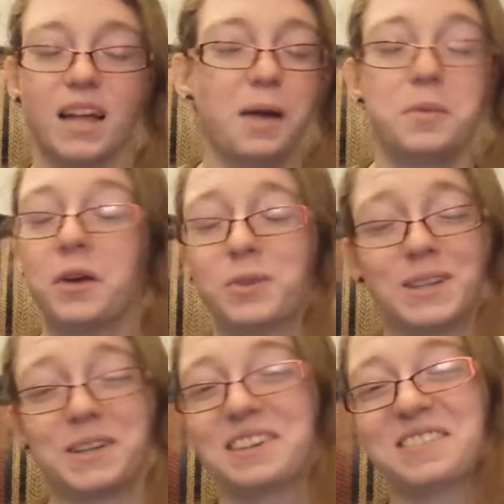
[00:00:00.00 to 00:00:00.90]
I'm not
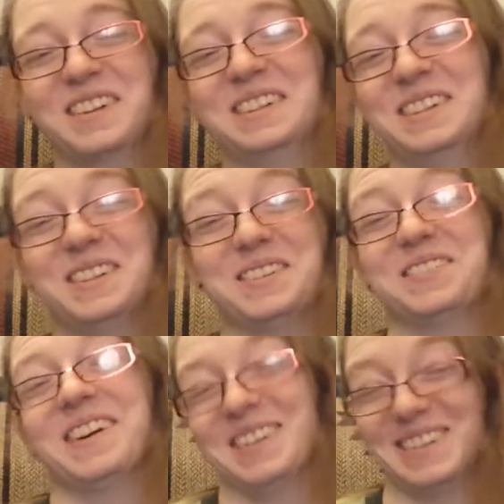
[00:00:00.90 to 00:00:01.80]
really good at French. I
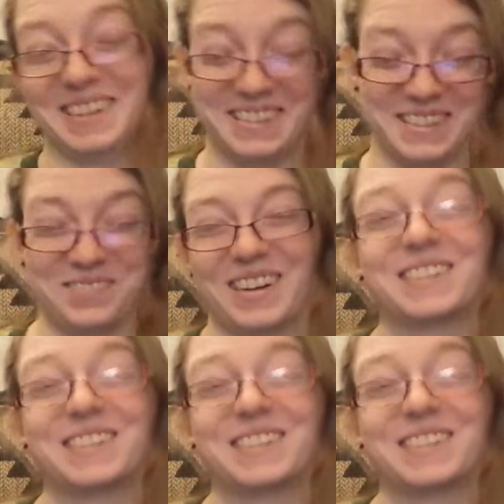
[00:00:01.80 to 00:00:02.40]
apologize. I'm